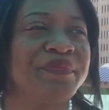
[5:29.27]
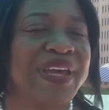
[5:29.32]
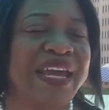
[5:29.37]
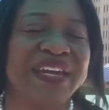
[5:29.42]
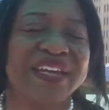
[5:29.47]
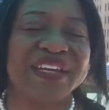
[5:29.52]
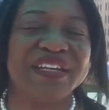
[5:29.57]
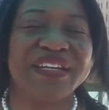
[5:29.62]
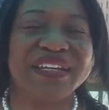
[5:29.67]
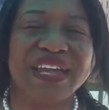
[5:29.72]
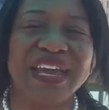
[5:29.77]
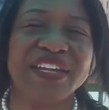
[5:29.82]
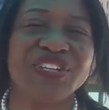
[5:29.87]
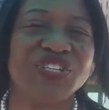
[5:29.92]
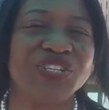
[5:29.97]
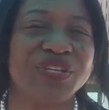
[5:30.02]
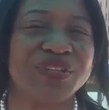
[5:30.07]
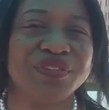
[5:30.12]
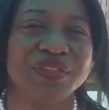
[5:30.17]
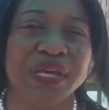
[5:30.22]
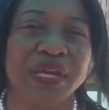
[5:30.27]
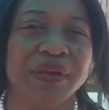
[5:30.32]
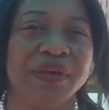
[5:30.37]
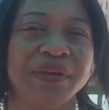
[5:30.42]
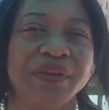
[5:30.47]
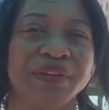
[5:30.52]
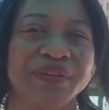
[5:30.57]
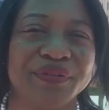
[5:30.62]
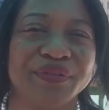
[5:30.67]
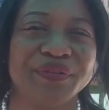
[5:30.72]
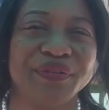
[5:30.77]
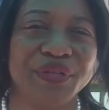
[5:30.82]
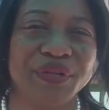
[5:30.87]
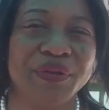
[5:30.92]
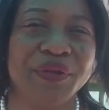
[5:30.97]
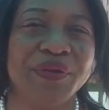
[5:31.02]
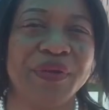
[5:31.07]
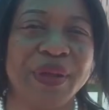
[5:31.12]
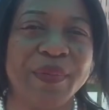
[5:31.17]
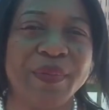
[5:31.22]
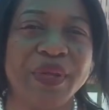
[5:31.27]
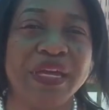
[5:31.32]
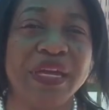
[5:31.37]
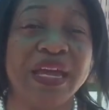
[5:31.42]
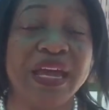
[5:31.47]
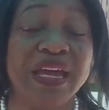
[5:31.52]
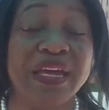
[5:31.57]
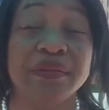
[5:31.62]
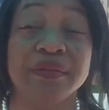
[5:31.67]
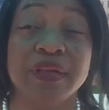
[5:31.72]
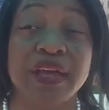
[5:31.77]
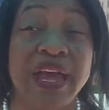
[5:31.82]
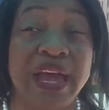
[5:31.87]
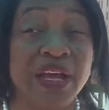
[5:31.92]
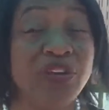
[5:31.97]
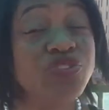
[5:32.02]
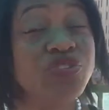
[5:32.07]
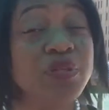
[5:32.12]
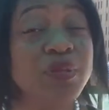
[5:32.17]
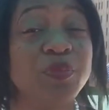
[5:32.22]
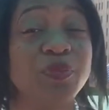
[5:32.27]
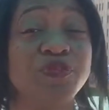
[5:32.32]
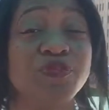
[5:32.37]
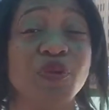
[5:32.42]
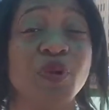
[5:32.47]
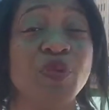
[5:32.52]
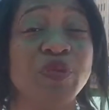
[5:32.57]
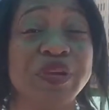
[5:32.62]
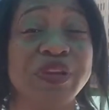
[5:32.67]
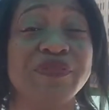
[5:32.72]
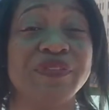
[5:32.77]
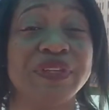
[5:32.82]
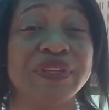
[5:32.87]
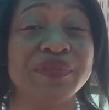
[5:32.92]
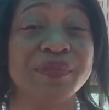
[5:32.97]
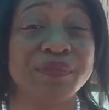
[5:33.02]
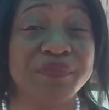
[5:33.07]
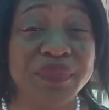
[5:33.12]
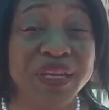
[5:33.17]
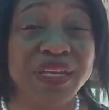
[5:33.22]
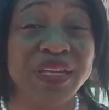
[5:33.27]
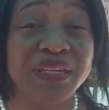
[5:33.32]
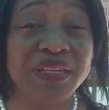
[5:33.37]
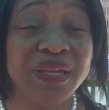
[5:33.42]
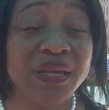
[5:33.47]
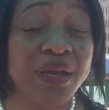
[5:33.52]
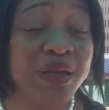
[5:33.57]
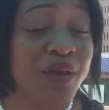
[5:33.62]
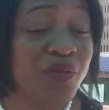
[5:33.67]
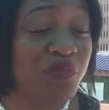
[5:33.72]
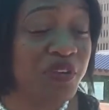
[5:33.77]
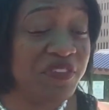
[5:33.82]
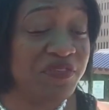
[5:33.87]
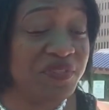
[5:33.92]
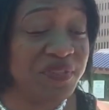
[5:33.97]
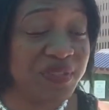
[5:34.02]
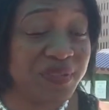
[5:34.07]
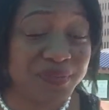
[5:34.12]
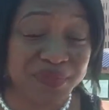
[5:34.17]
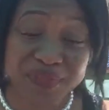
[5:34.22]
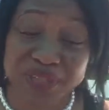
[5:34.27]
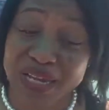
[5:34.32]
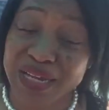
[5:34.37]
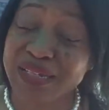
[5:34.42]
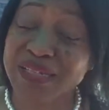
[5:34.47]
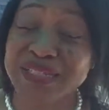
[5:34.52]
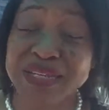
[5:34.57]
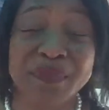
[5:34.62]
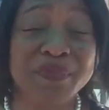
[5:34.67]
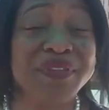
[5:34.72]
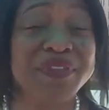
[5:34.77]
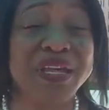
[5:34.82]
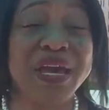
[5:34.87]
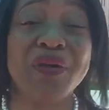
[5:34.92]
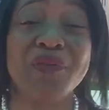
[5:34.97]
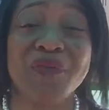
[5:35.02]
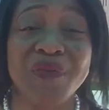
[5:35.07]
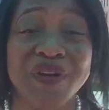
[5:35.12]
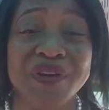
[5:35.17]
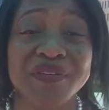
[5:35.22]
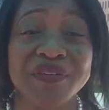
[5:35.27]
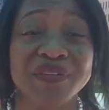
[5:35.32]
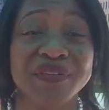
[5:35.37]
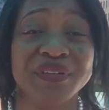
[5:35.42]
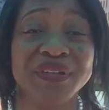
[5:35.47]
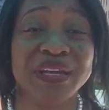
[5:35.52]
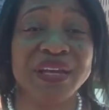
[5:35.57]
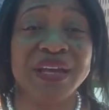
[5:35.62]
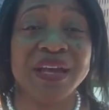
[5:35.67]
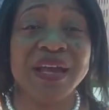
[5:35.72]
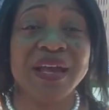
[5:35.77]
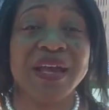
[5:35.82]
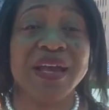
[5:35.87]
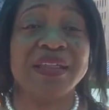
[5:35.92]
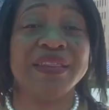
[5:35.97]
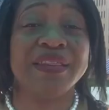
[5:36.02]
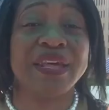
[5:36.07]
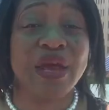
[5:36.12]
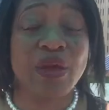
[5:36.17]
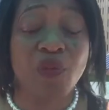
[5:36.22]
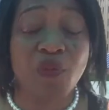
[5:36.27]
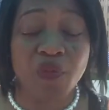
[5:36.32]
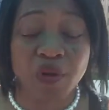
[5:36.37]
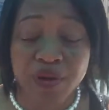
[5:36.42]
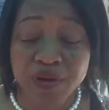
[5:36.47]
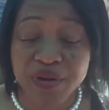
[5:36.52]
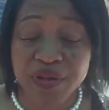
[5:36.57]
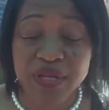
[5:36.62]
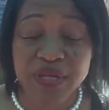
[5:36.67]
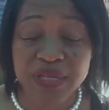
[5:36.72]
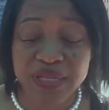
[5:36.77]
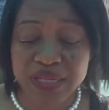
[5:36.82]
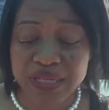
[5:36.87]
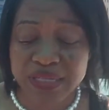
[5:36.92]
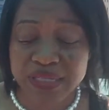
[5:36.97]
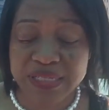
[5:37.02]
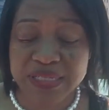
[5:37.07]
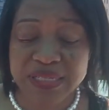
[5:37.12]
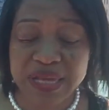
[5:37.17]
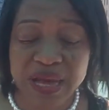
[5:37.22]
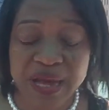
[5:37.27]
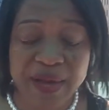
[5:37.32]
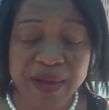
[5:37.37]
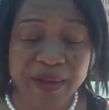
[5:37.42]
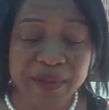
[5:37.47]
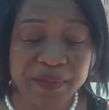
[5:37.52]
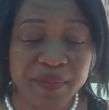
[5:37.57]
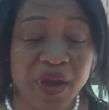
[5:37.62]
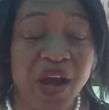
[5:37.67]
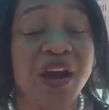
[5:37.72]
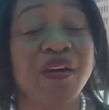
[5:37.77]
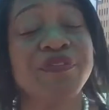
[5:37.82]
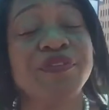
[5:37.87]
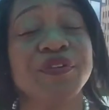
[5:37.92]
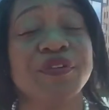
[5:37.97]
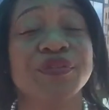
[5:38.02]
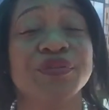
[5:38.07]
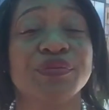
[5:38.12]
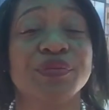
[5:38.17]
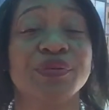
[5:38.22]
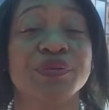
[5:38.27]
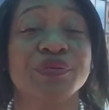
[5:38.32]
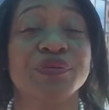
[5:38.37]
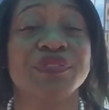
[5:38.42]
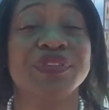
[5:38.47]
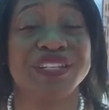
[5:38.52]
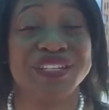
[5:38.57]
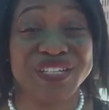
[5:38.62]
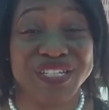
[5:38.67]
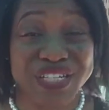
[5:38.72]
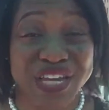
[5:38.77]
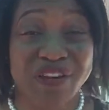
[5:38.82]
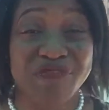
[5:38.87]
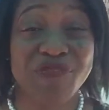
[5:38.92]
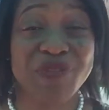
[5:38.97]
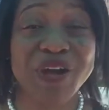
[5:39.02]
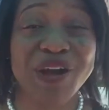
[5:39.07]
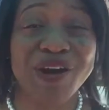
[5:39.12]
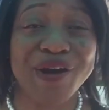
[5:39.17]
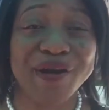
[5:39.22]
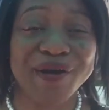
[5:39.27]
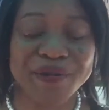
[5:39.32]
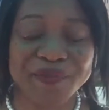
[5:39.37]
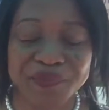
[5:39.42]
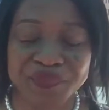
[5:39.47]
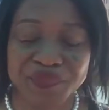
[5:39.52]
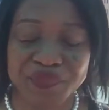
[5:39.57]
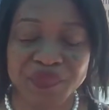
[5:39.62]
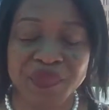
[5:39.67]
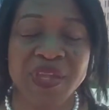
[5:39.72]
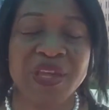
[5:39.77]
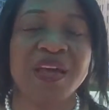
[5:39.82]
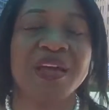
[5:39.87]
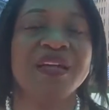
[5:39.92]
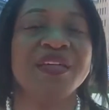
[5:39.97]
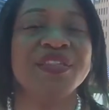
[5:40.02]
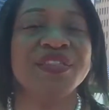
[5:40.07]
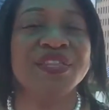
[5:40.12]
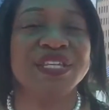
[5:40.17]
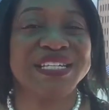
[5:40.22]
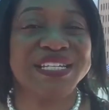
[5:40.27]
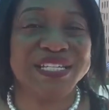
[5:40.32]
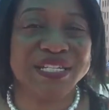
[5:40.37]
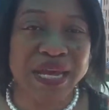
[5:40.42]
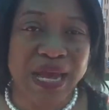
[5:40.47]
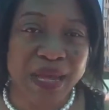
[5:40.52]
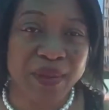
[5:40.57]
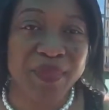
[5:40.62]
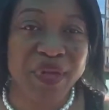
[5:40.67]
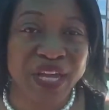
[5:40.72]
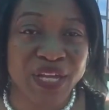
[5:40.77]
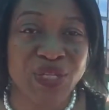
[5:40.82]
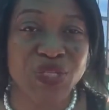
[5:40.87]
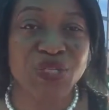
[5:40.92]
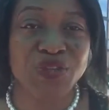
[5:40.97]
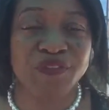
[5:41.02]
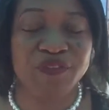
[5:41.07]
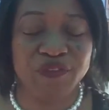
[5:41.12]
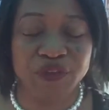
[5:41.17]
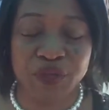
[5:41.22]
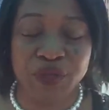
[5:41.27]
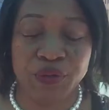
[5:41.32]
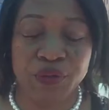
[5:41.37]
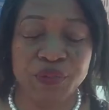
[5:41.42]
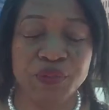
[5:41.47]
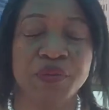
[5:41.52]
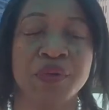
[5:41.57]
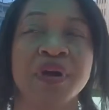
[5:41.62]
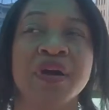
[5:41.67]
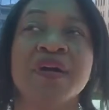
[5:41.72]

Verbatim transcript: that connection there. You know what I mean? And actually, before we even meet we've done some of that work. And that work is um, offered through the discovery call, the Skype interview,